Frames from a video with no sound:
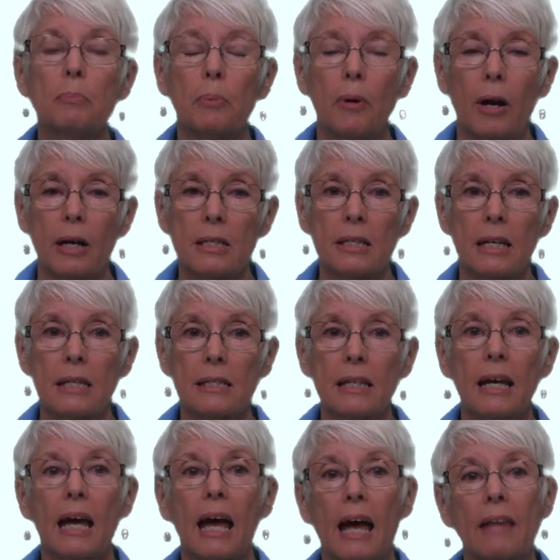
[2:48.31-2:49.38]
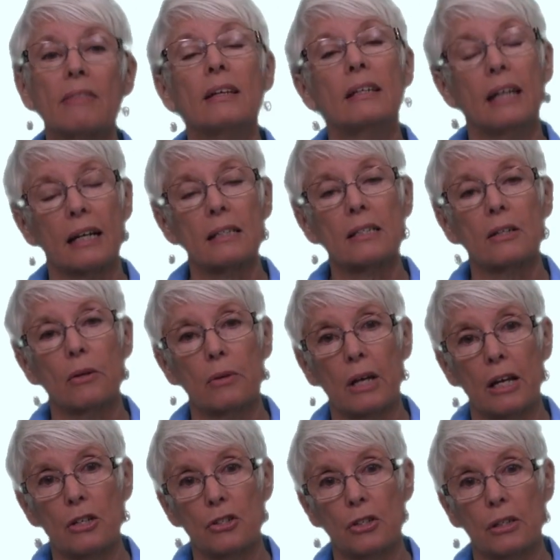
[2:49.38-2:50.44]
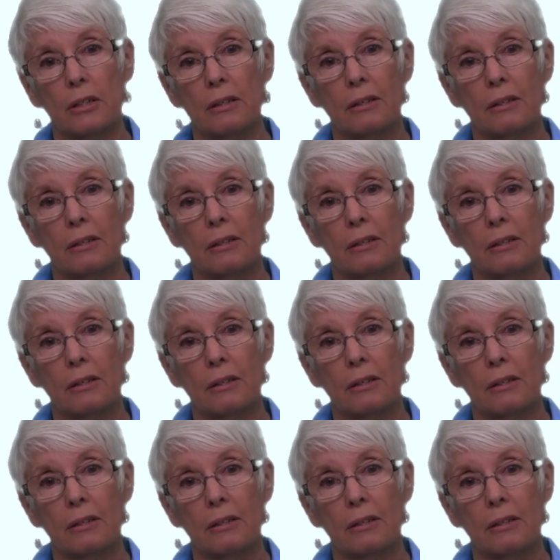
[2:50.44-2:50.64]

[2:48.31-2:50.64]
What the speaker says: process at the next location.